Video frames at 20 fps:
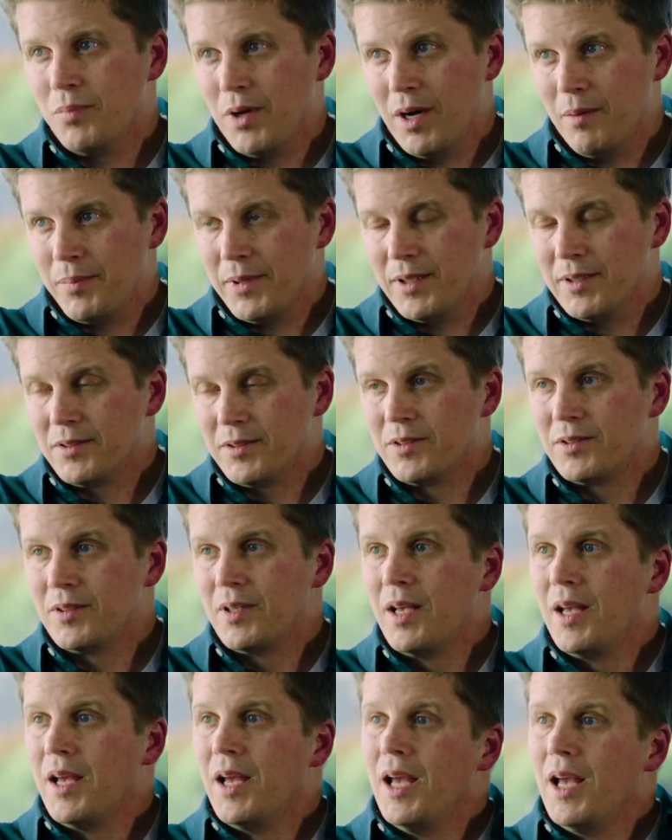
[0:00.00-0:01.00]
puppets.
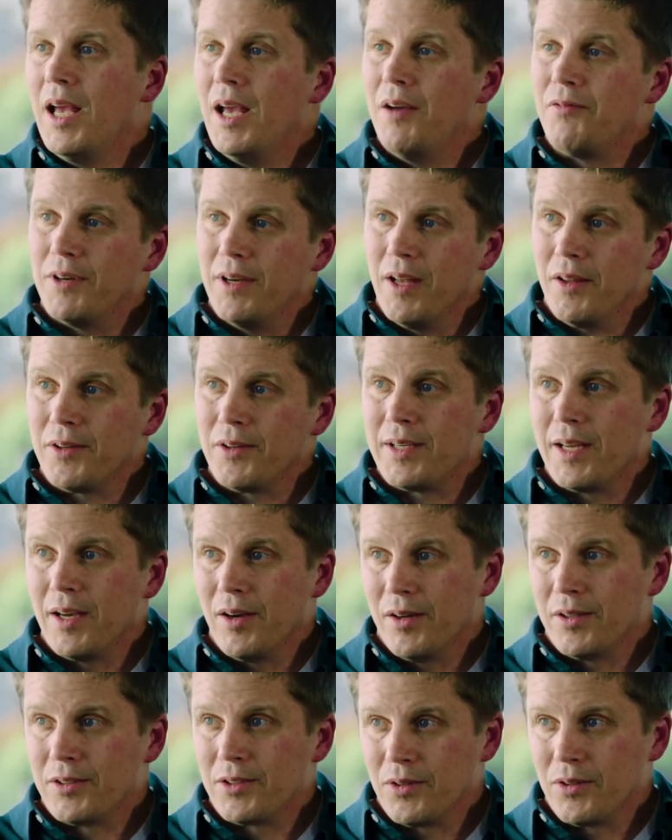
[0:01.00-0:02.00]
Mm-hmm. If another
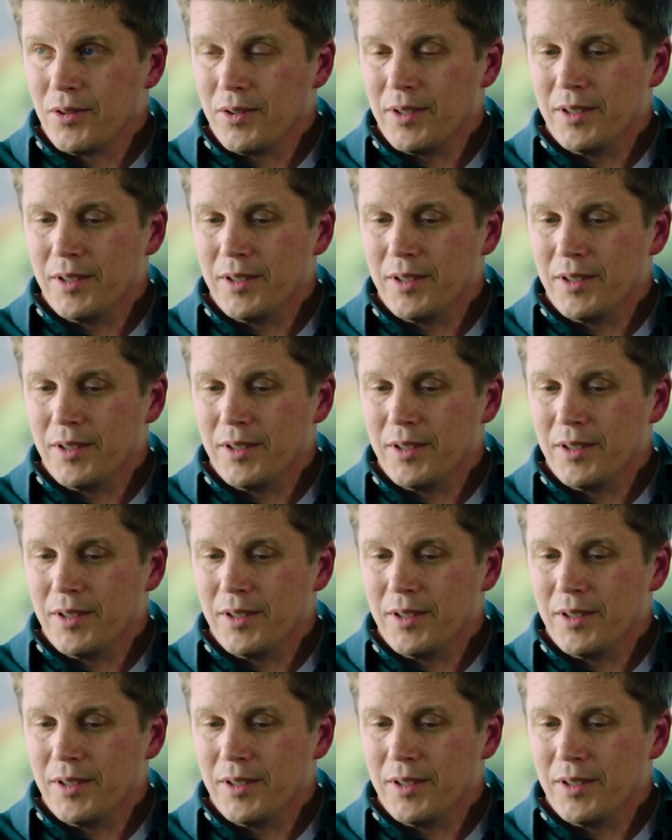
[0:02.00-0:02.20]
character